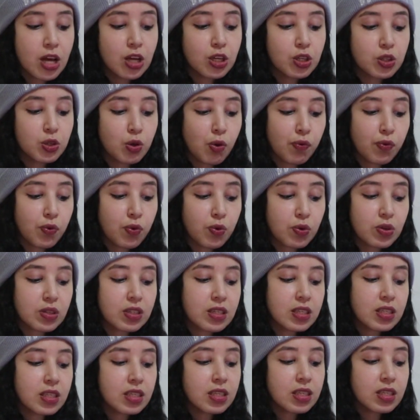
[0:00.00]
So of course
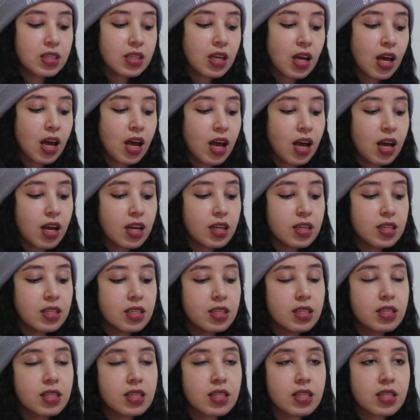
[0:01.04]
this is
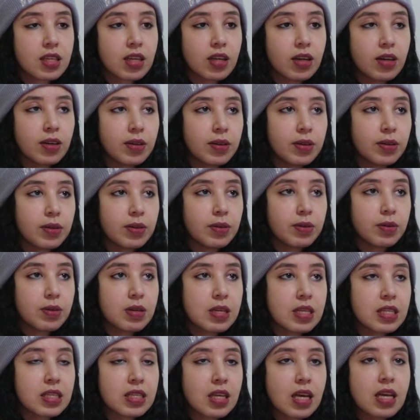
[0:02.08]

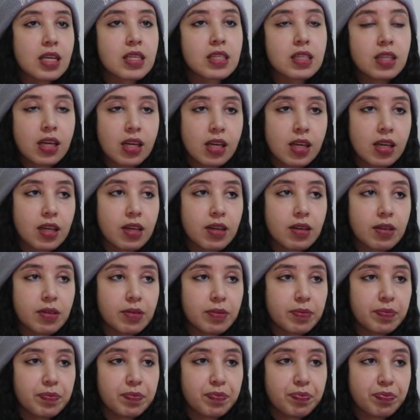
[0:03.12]
it says like
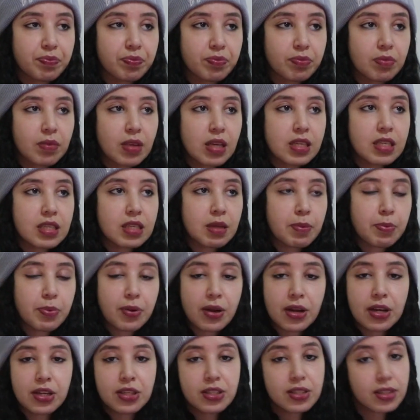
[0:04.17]
it's a
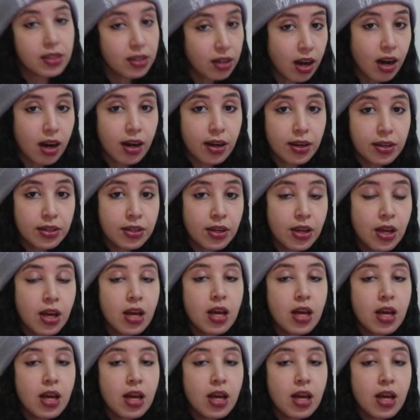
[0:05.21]
prayer to God.